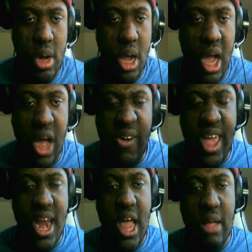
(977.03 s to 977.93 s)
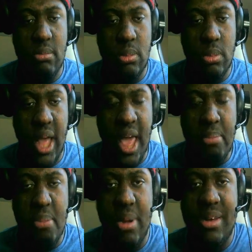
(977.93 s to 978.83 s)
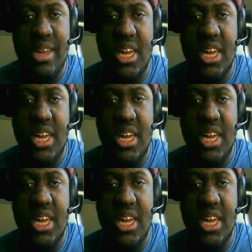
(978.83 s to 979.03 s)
Oh, and um, happy birthday